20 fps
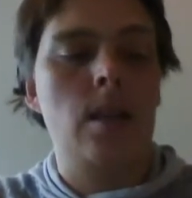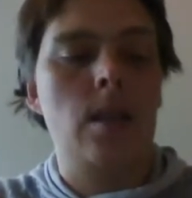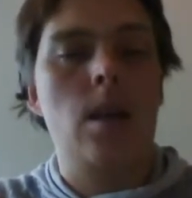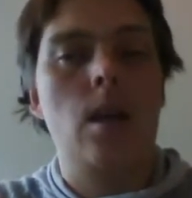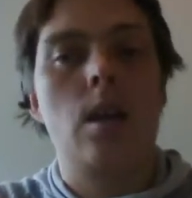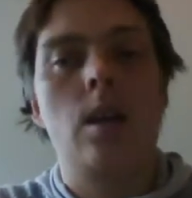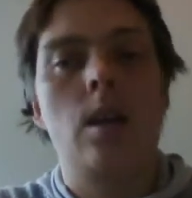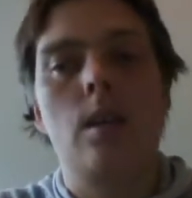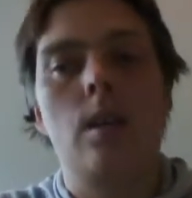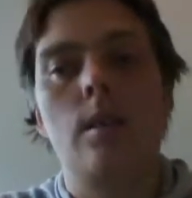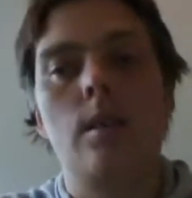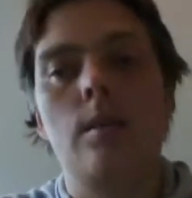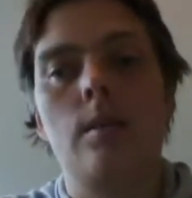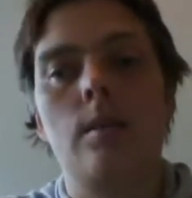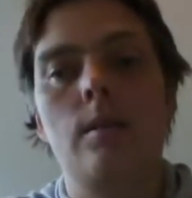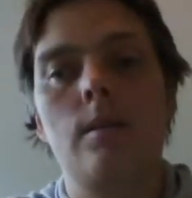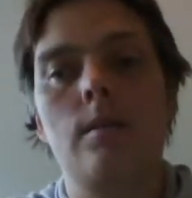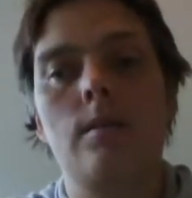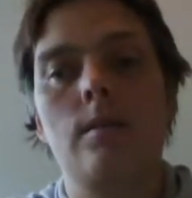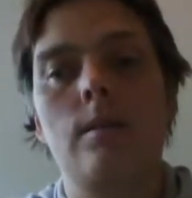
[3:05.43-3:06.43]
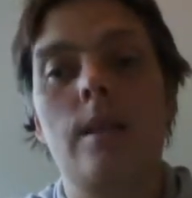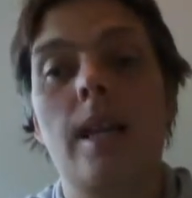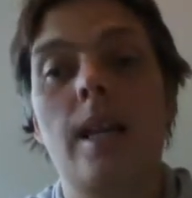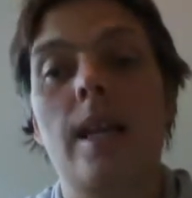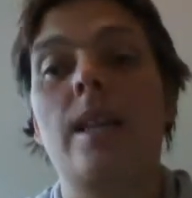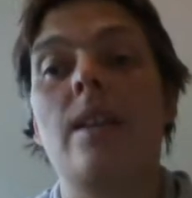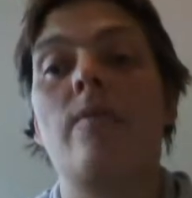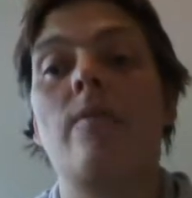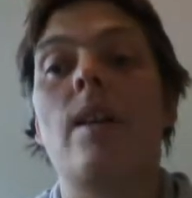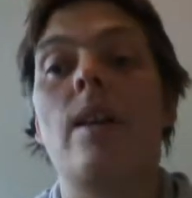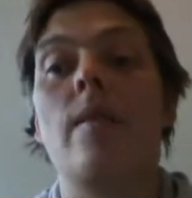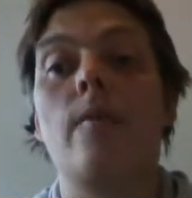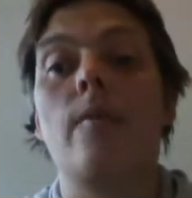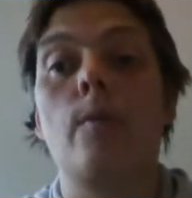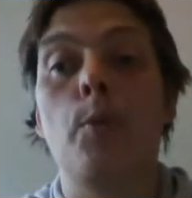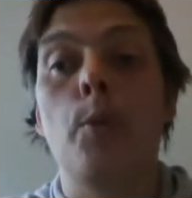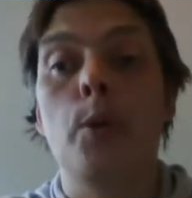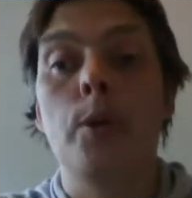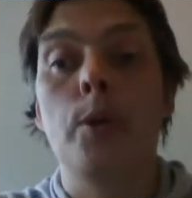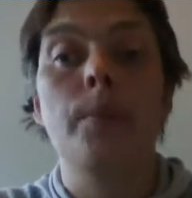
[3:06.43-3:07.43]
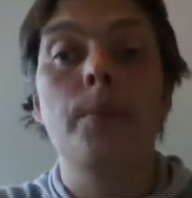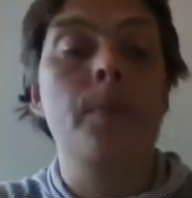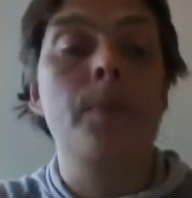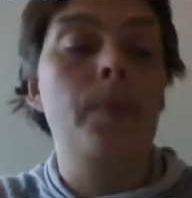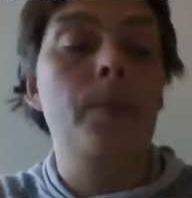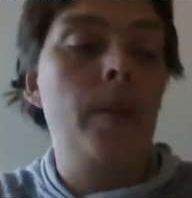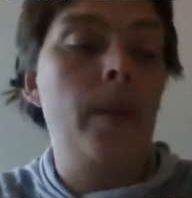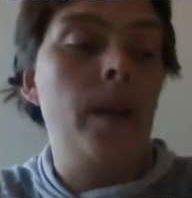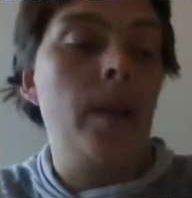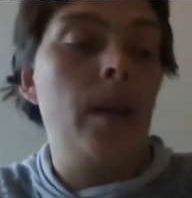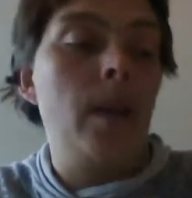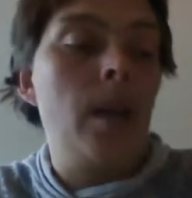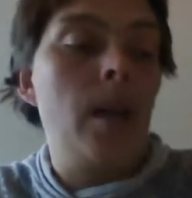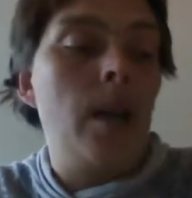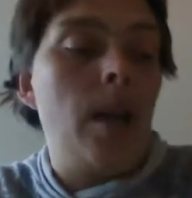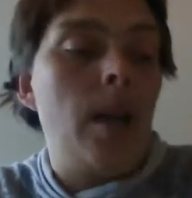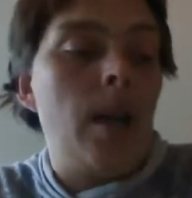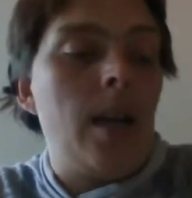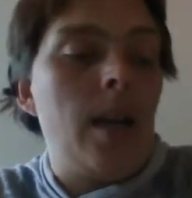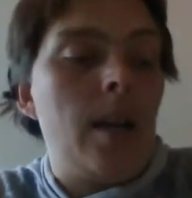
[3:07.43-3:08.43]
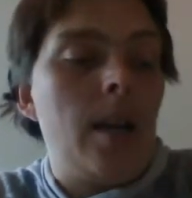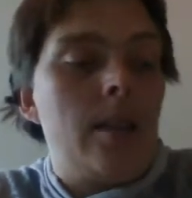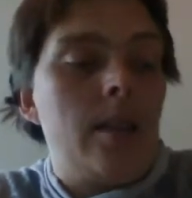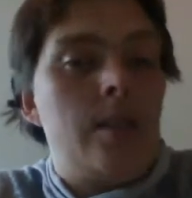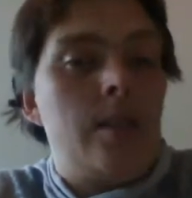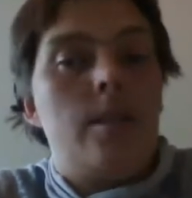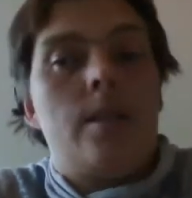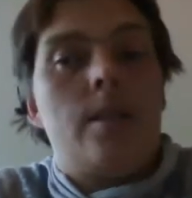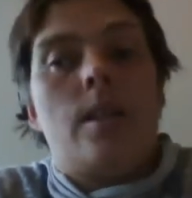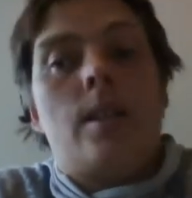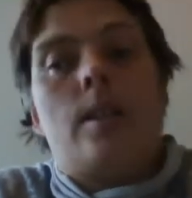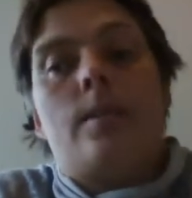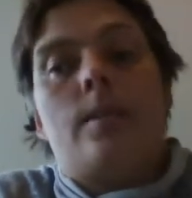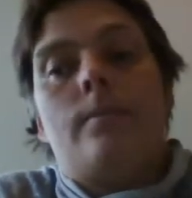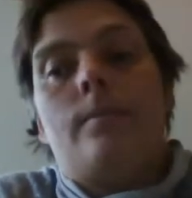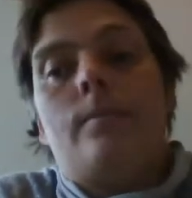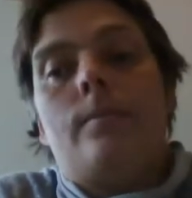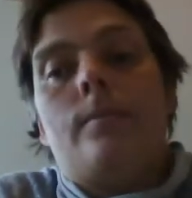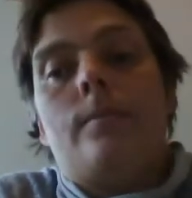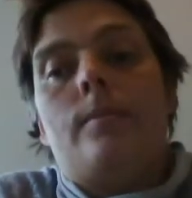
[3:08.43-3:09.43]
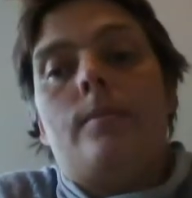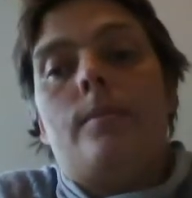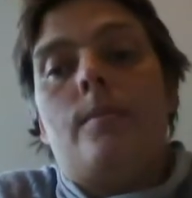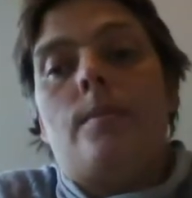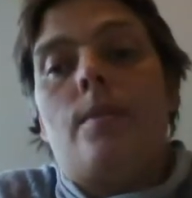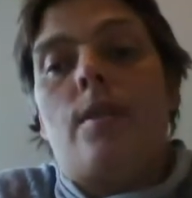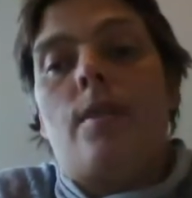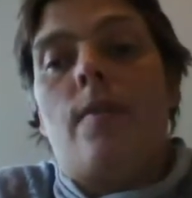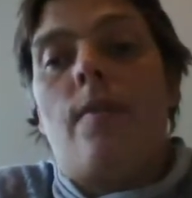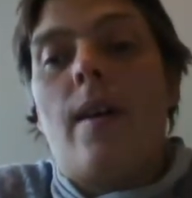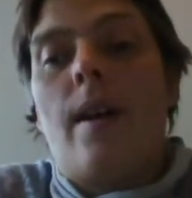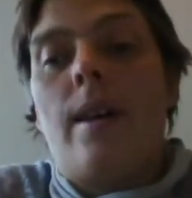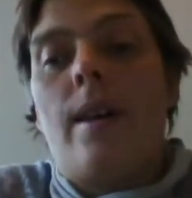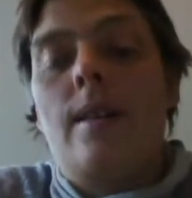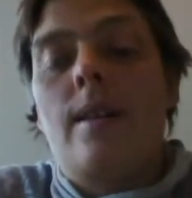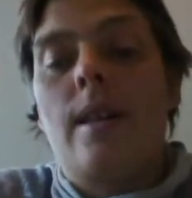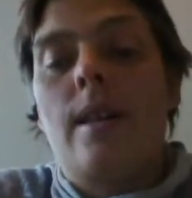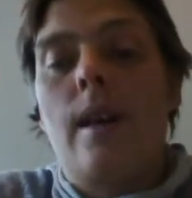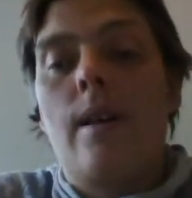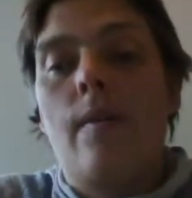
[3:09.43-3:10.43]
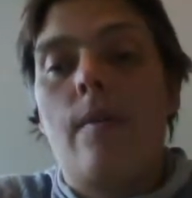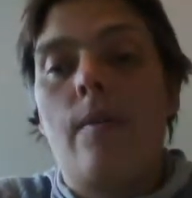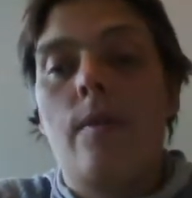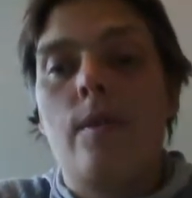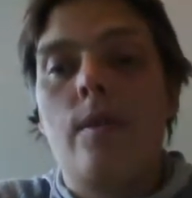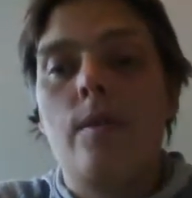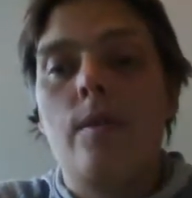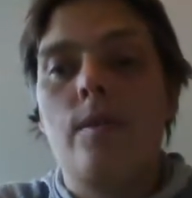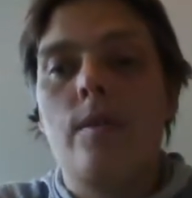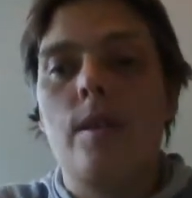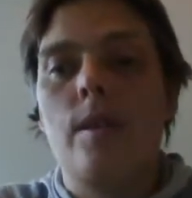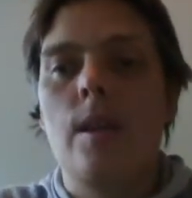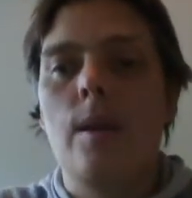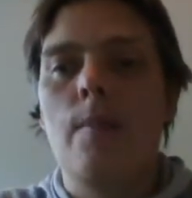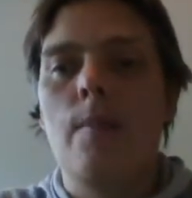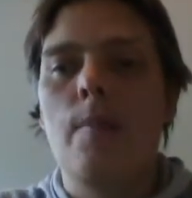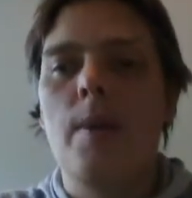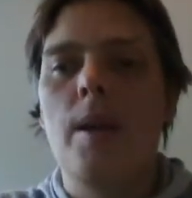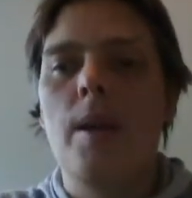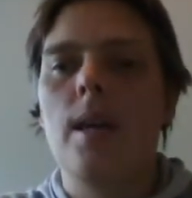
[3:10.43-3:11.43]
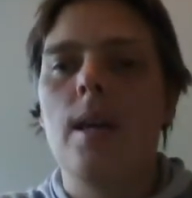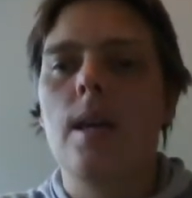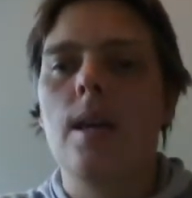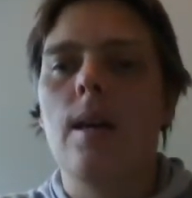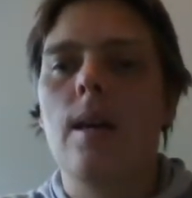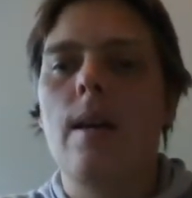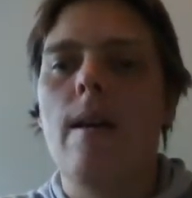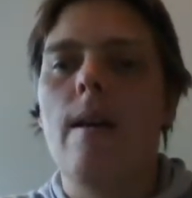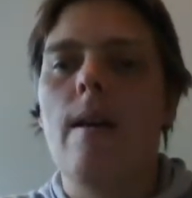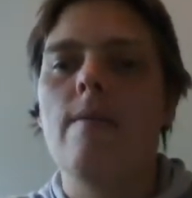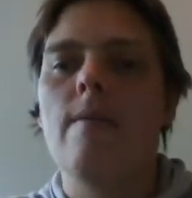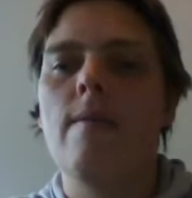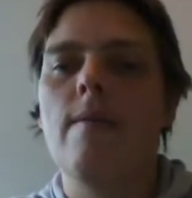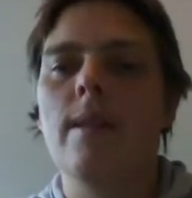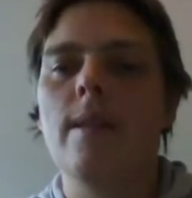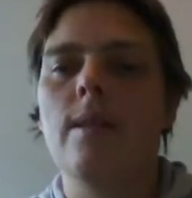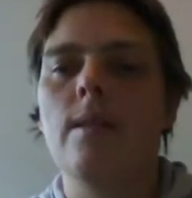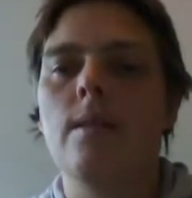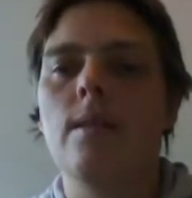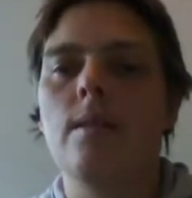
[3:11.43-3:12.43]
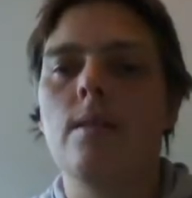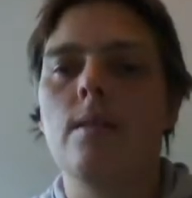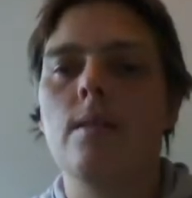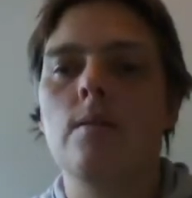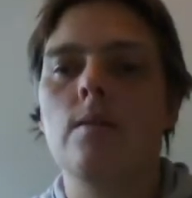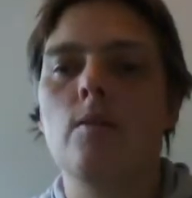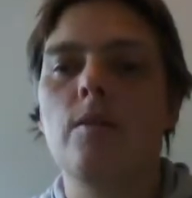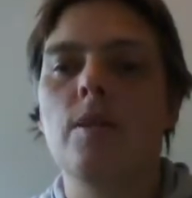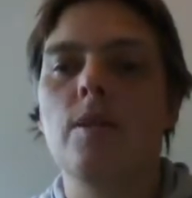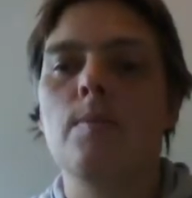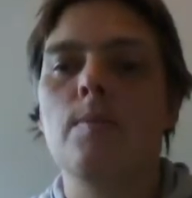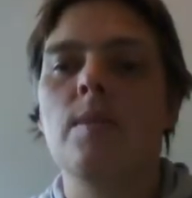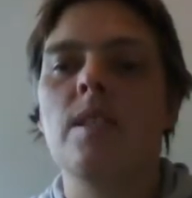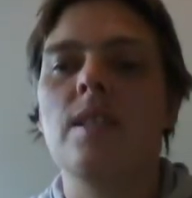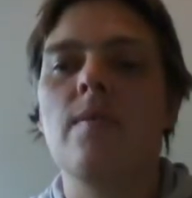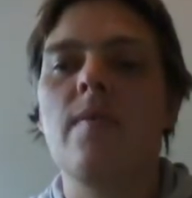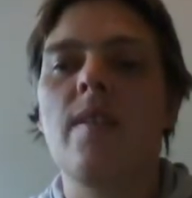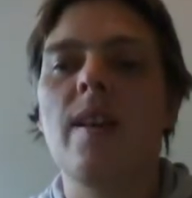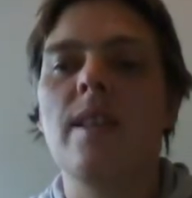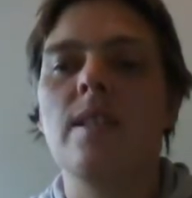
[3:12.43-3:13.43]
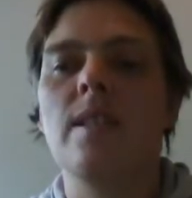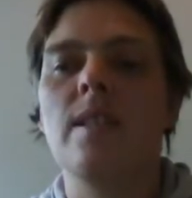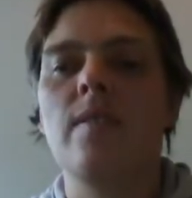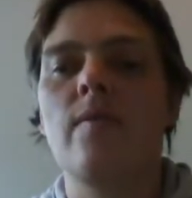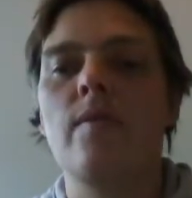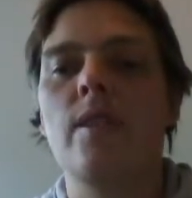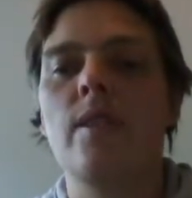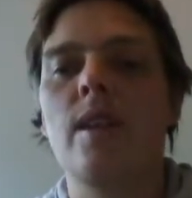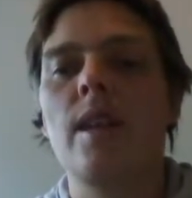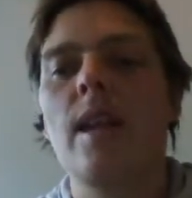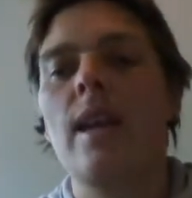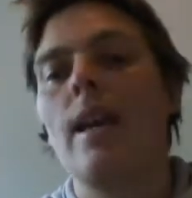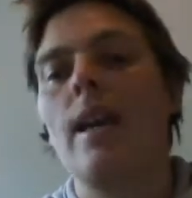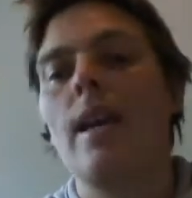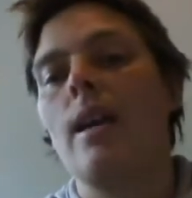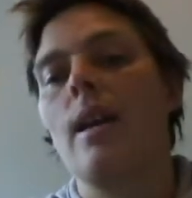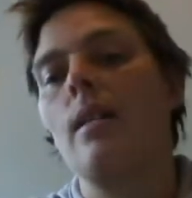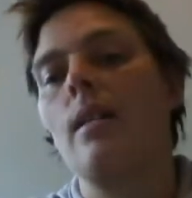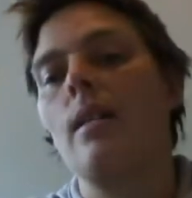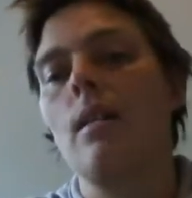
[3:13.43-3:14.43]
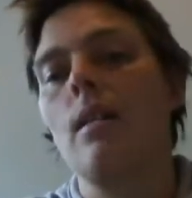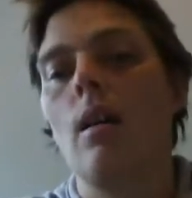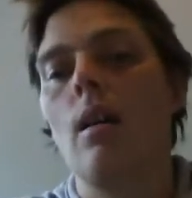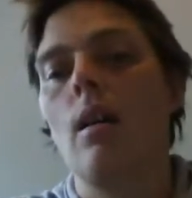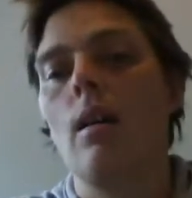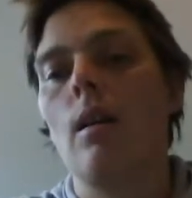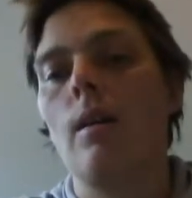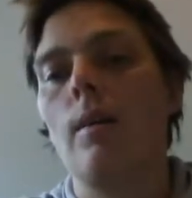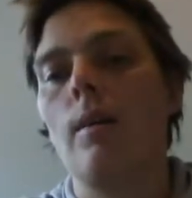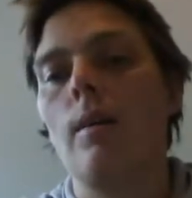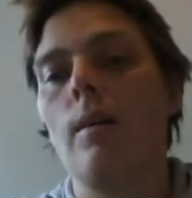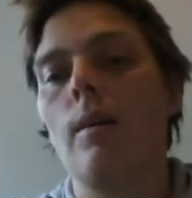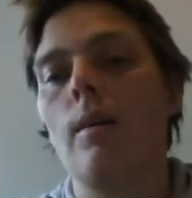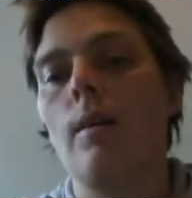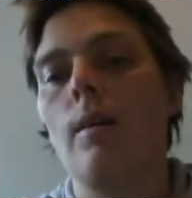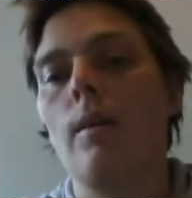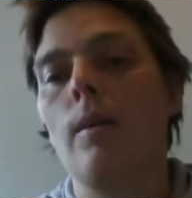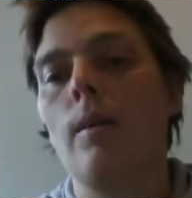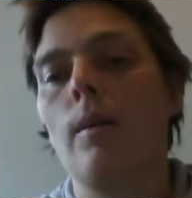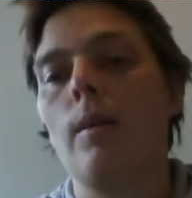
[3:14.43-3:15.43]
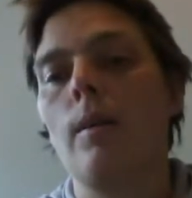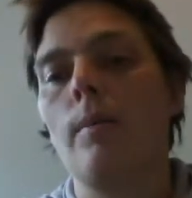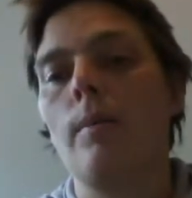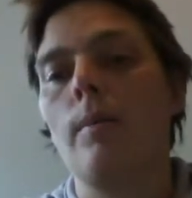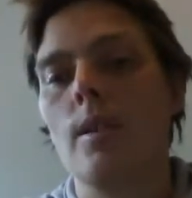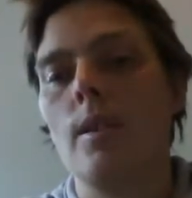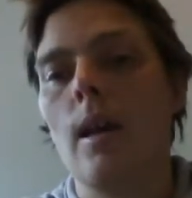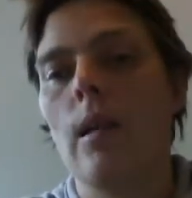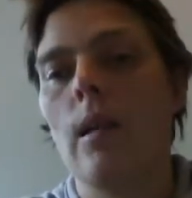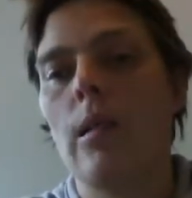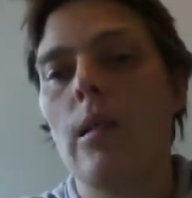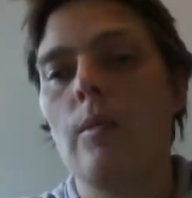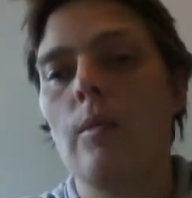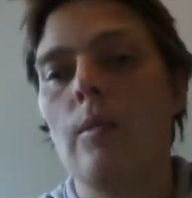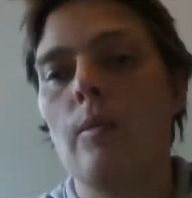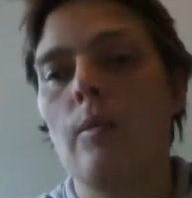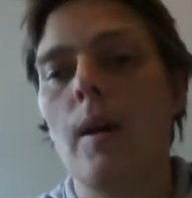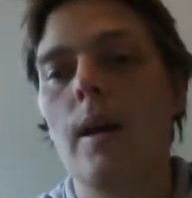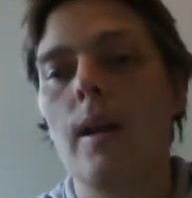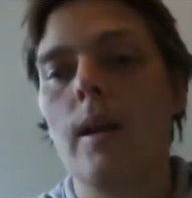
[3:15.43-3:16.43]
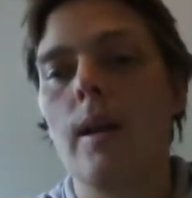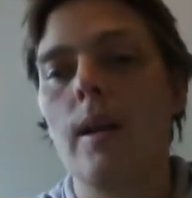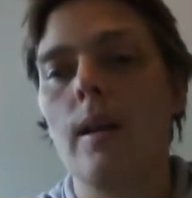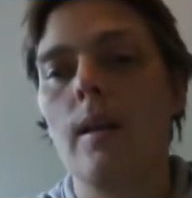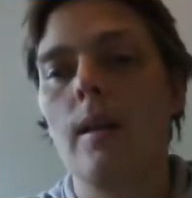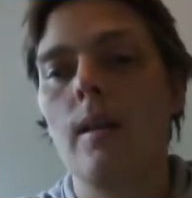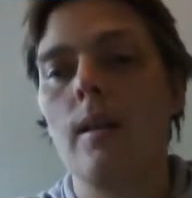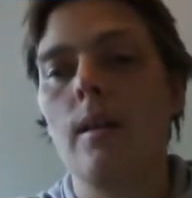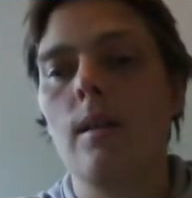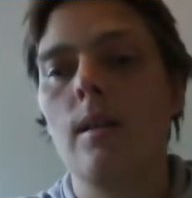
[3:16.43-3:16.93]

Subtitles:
Lady Ravenwood, and she finds out that the big event, Christmas event of the year, which is held by